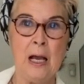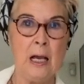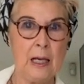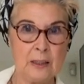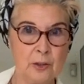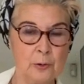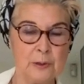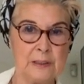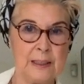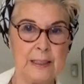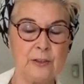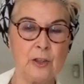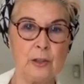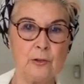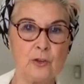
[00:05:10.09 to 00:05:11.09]
as long as they
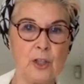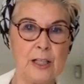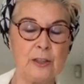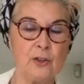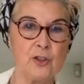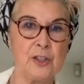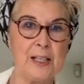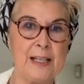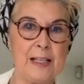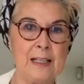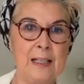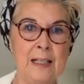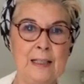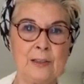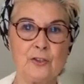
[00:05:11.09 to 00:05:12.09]
don't change tier,
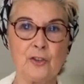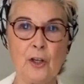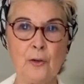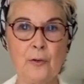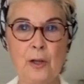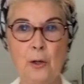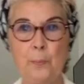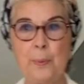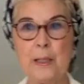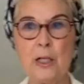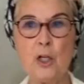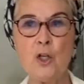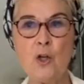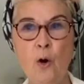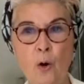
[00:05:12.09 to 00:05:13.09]
so there'll be
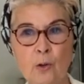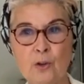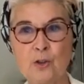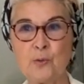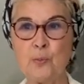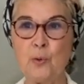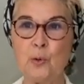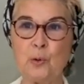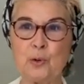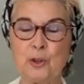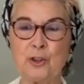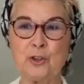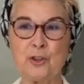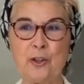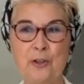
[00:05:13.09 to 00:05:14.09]
lots more to
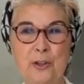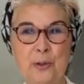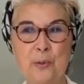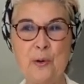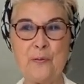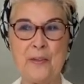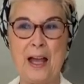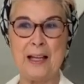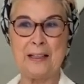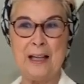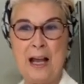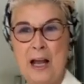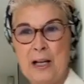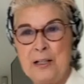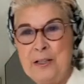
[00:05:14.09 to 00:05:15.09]
show you on that.
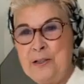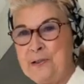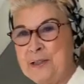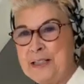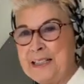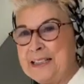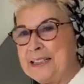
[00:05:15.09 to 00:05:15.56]
Look at